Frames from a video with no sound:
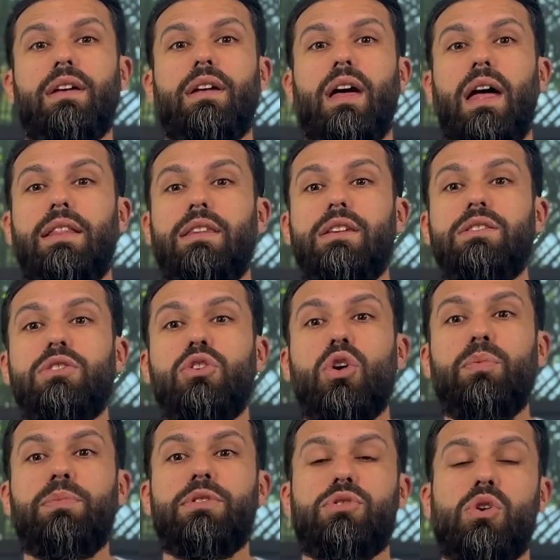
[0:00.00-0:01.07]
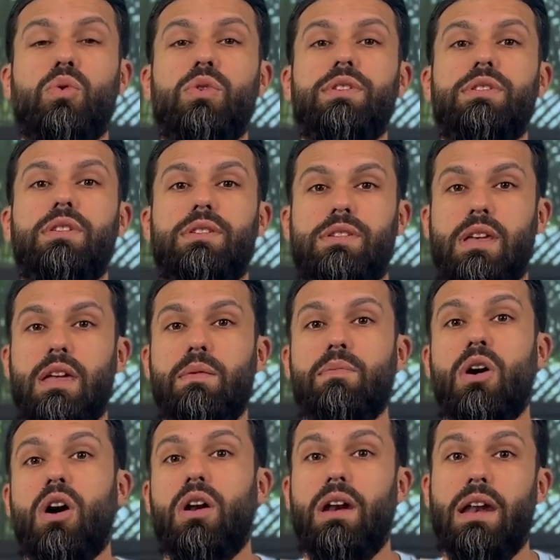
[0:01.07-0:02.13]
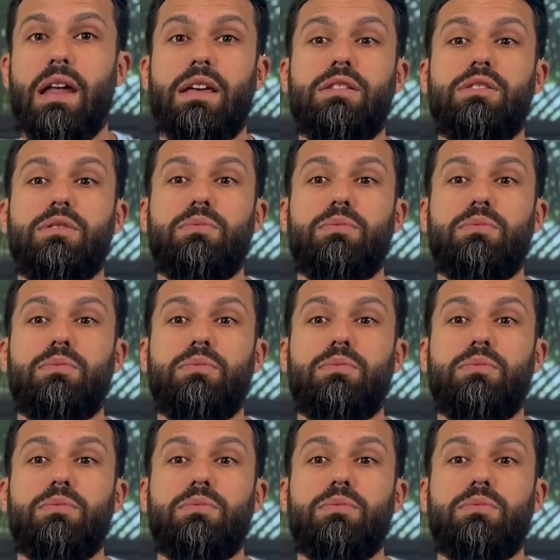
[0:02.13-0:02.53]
And this slope is always the same unless